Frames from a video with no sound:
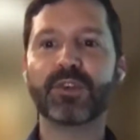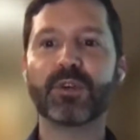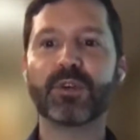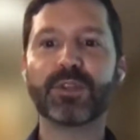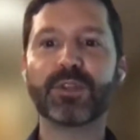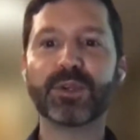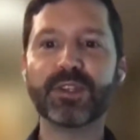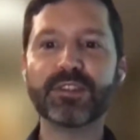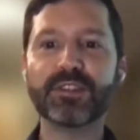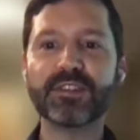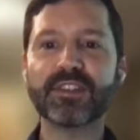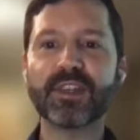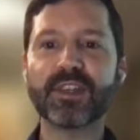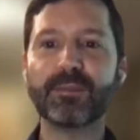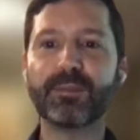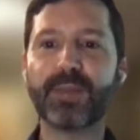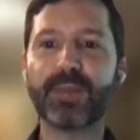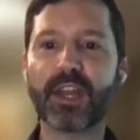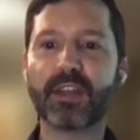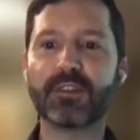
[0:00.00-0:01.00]
So if there isn't
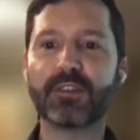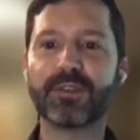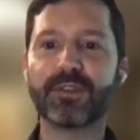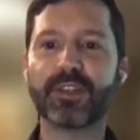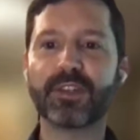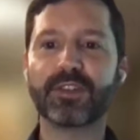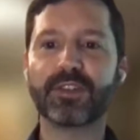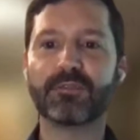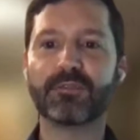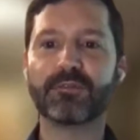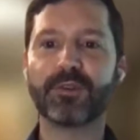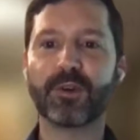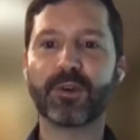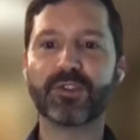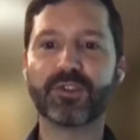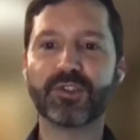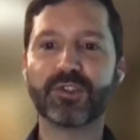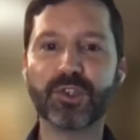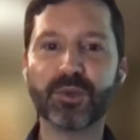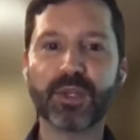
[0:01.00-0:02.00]
some benefit to the
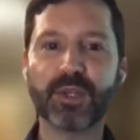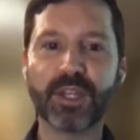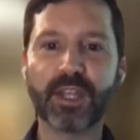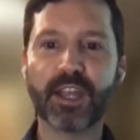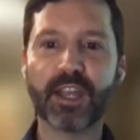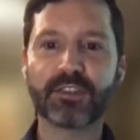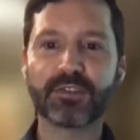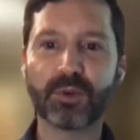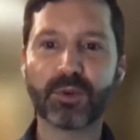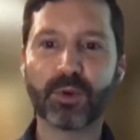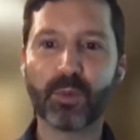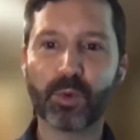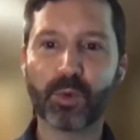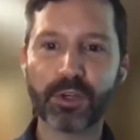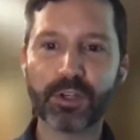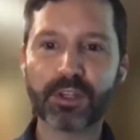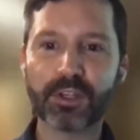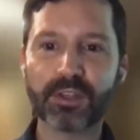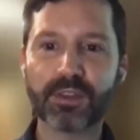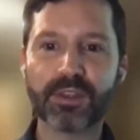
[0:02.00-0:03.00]
folks doing the extra
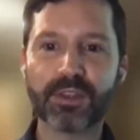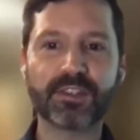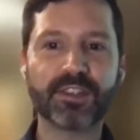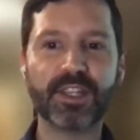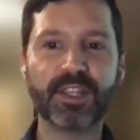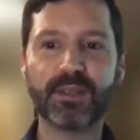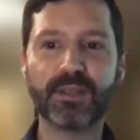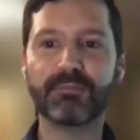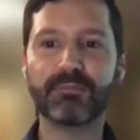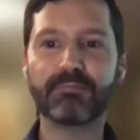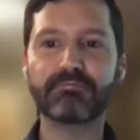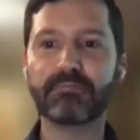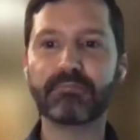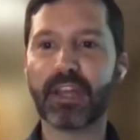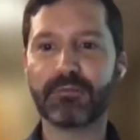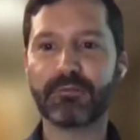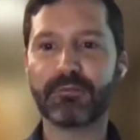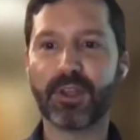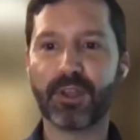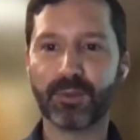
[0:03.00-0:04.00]
work, the team
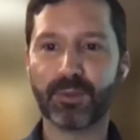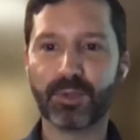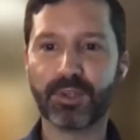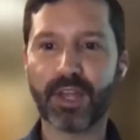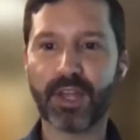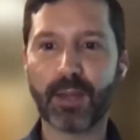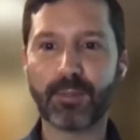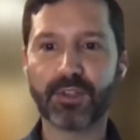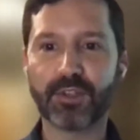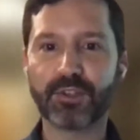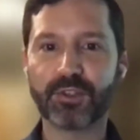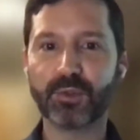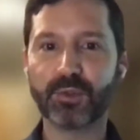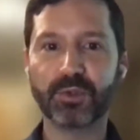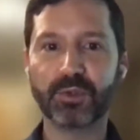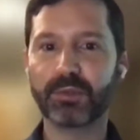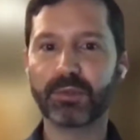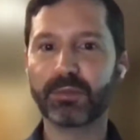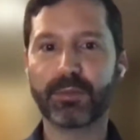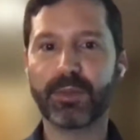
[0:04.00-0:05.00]
might fail to adopt the
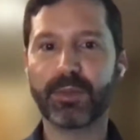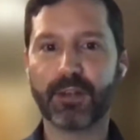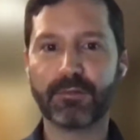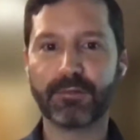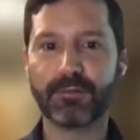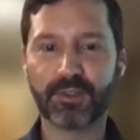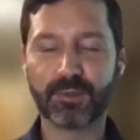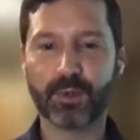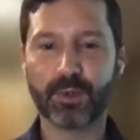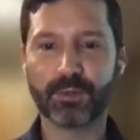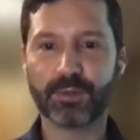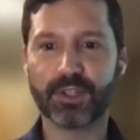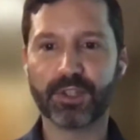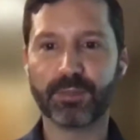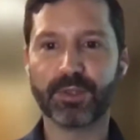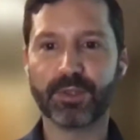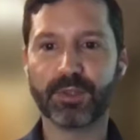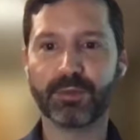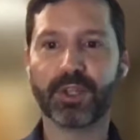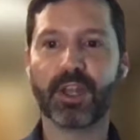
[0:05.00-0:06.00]
tool. The benefits won't
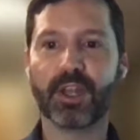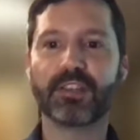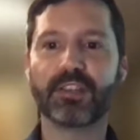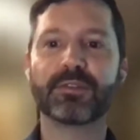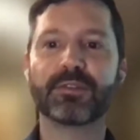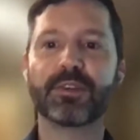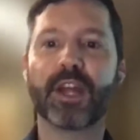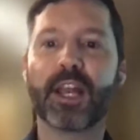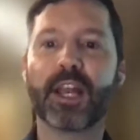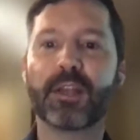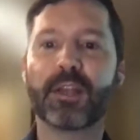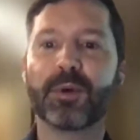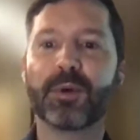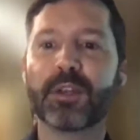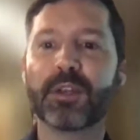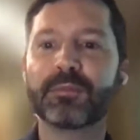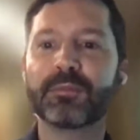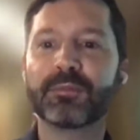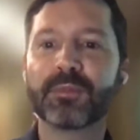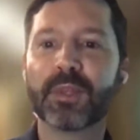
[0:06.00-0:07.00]
really be realized for
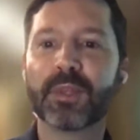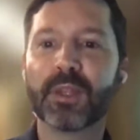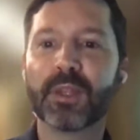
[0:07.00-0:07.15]
anyone.